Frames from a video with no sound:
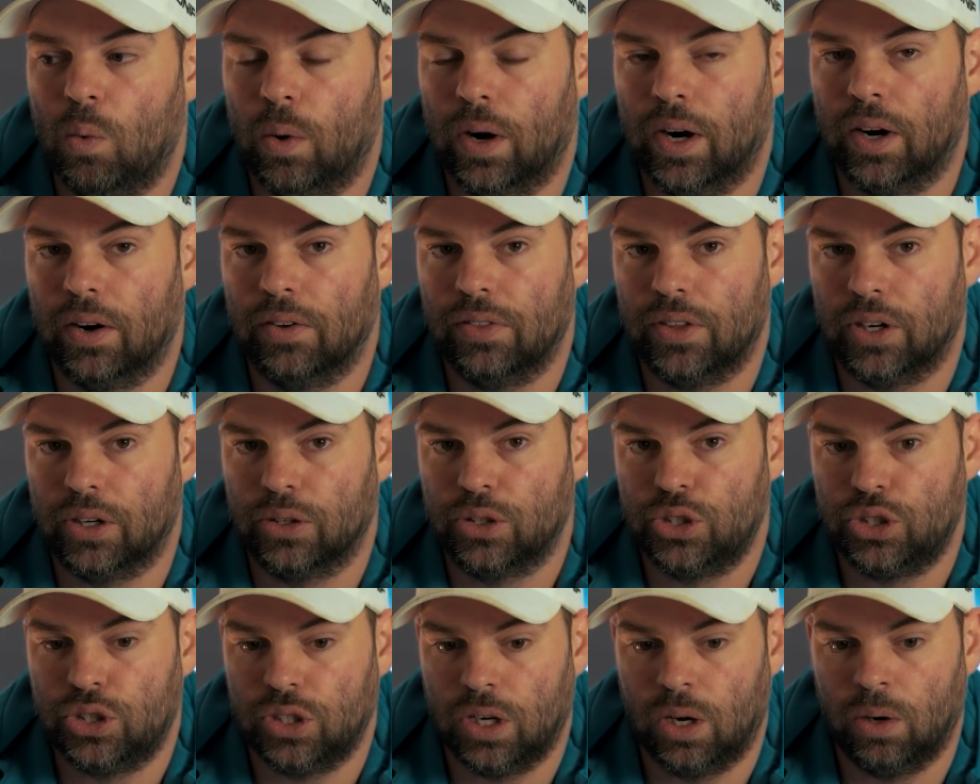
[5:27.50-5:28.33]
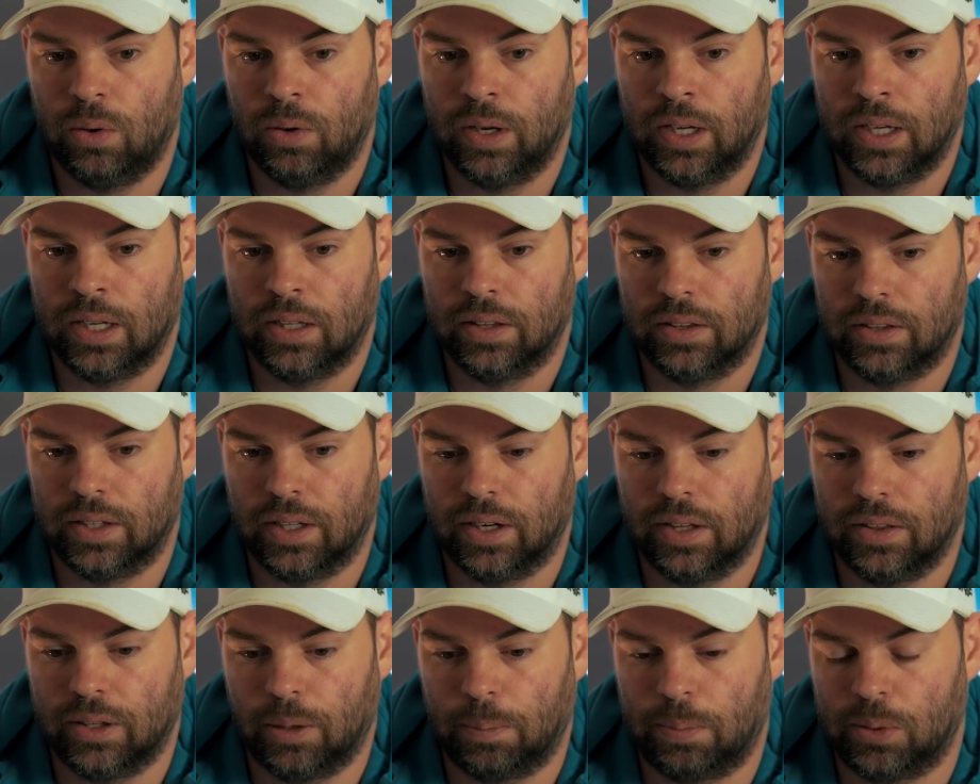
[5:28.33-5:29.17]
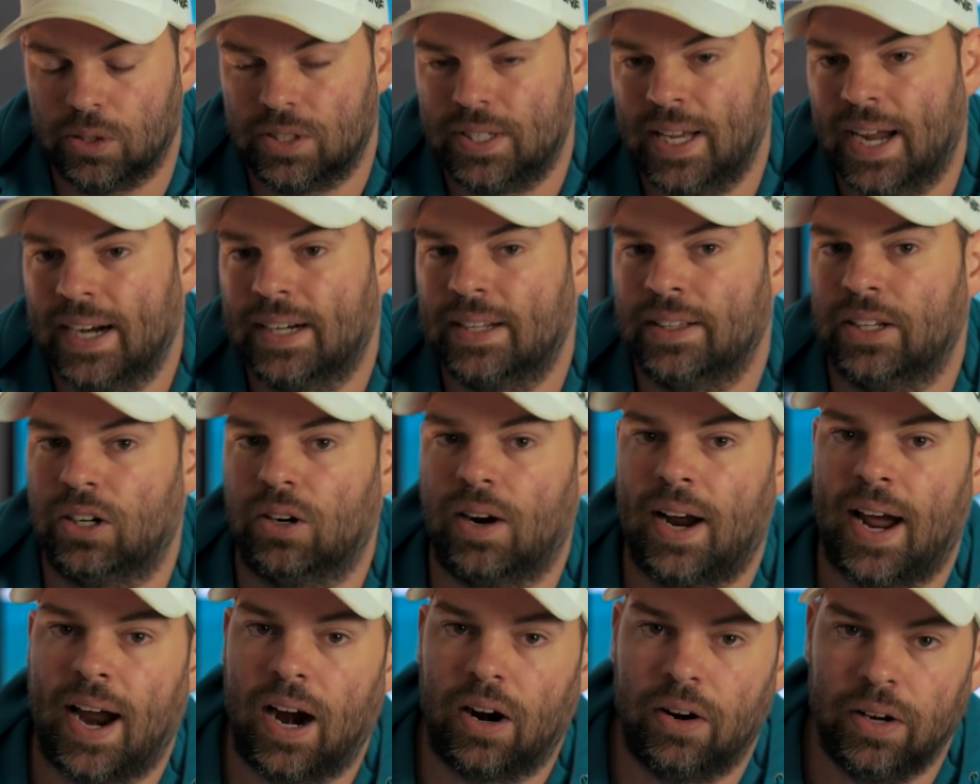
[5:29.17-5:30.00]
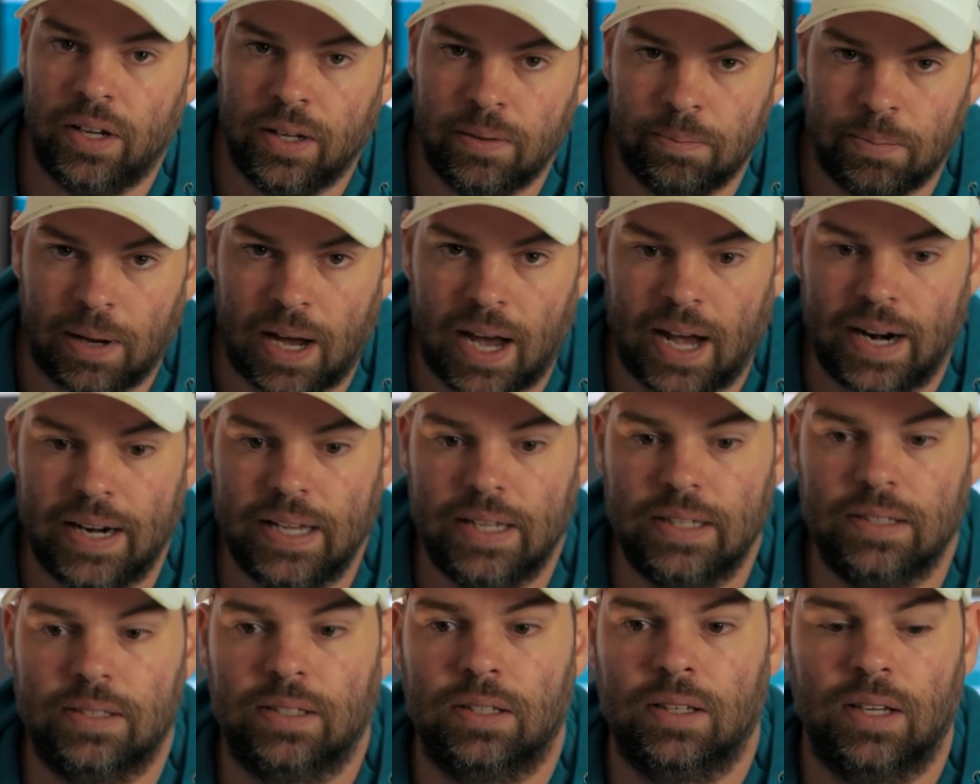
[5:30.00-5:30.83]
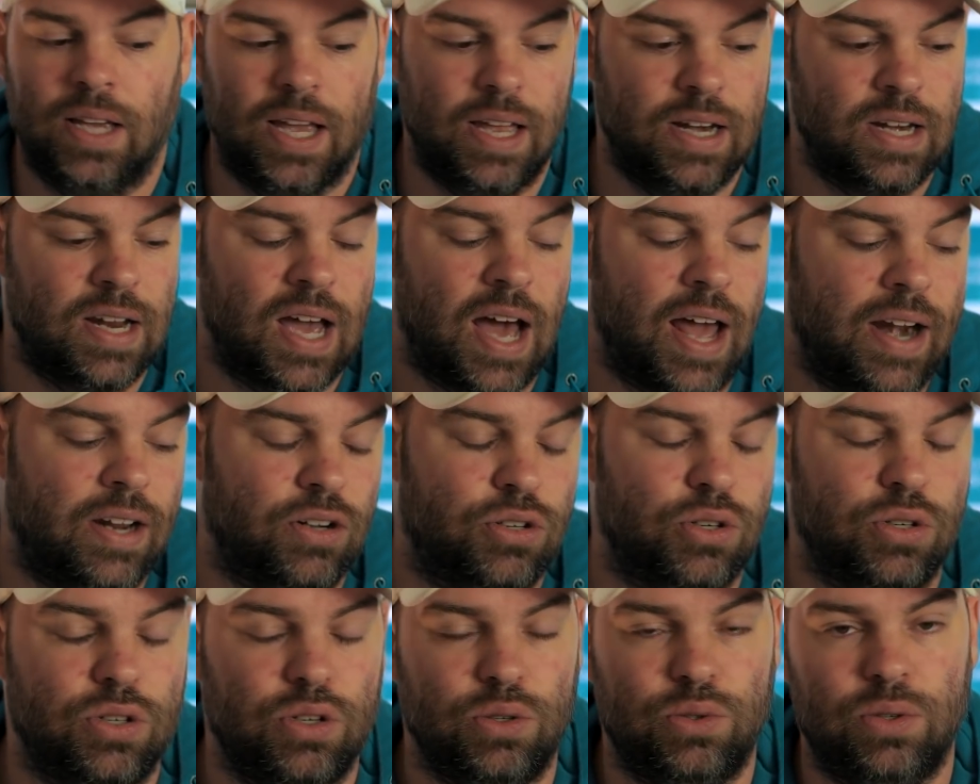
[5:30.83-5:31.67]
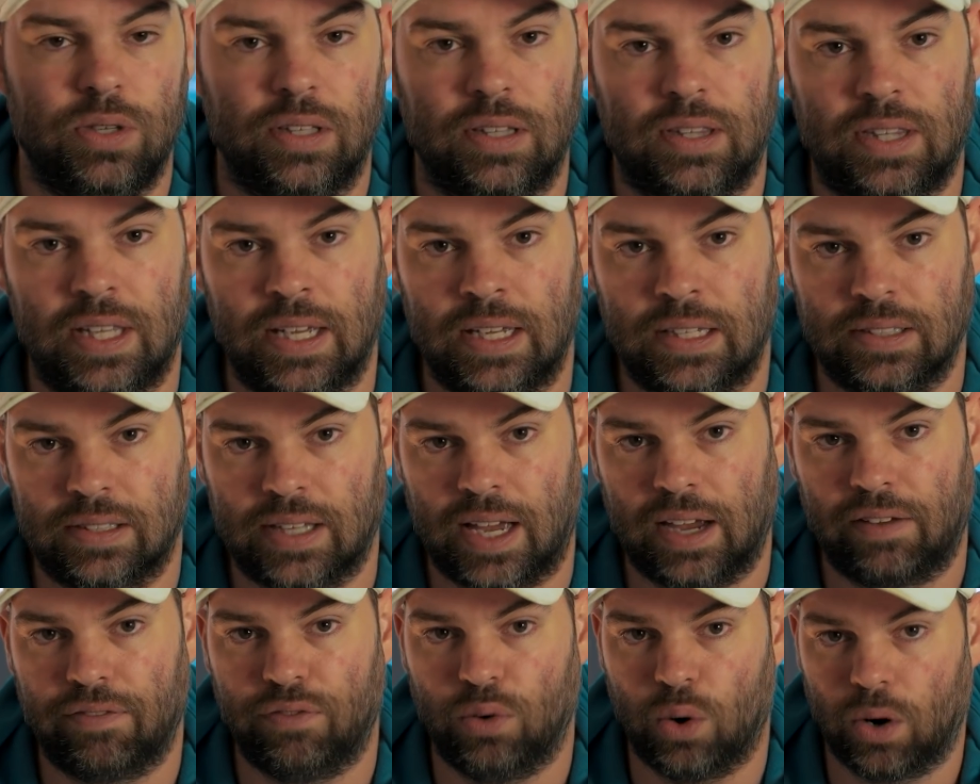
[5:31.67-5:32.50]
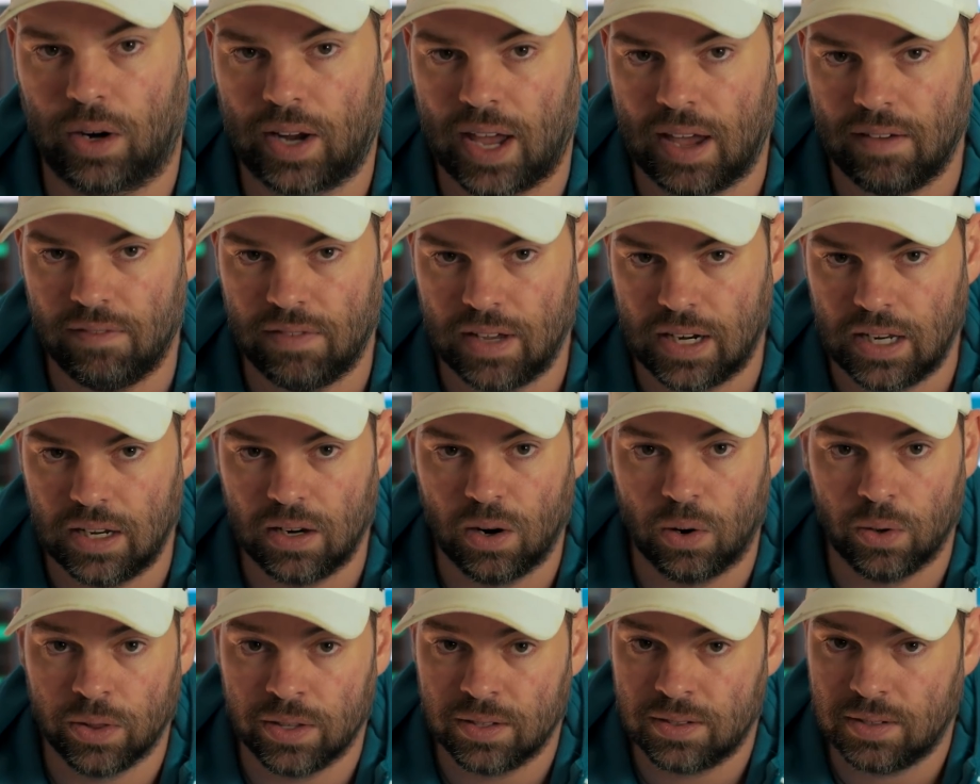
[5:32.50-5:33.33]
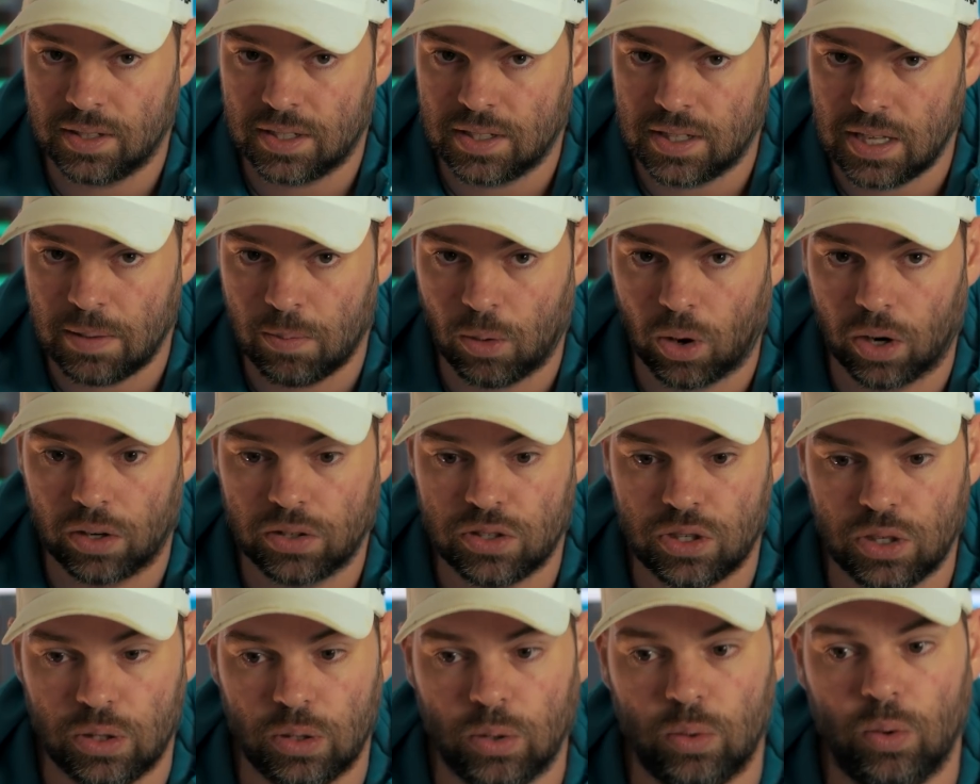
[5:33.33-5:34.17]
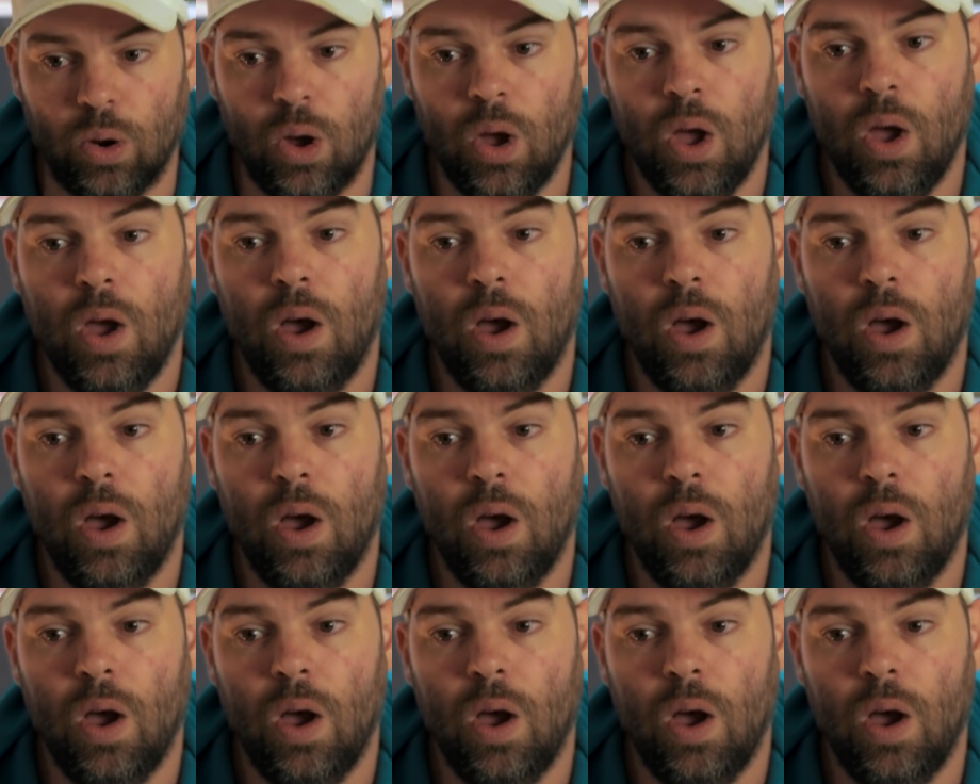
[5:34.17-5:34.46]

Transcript: where they're showing, they're protecting their higher end bodies and not introducing things like 4K video on the 6D Mark II